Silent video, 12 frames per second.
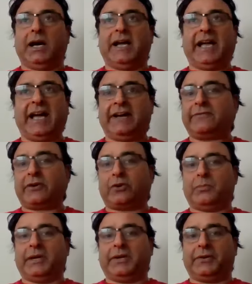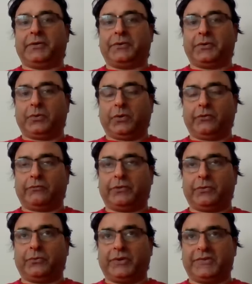I have recommended you a
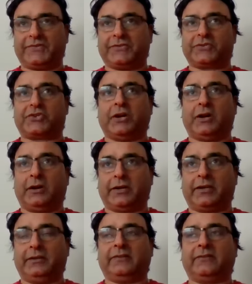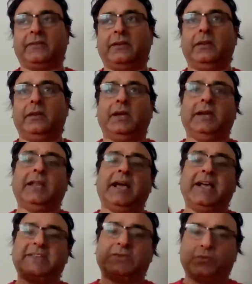few research articles. And
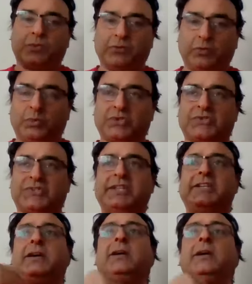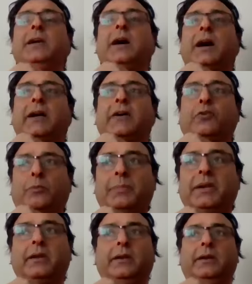as we would proceed, I would
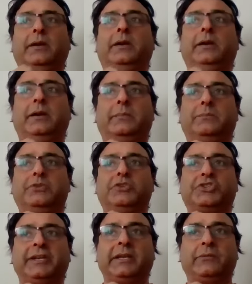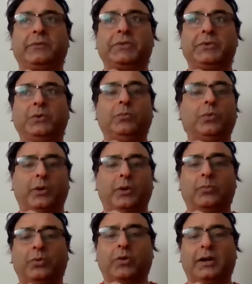be sharing with you more
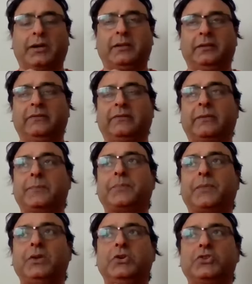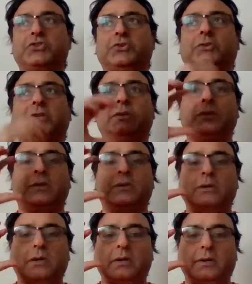and more articles. So the
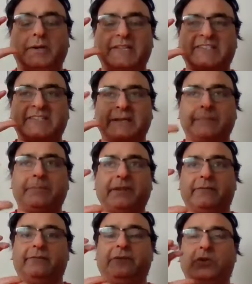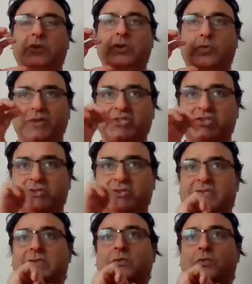descriptive
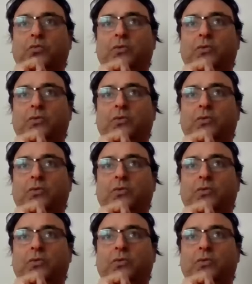questions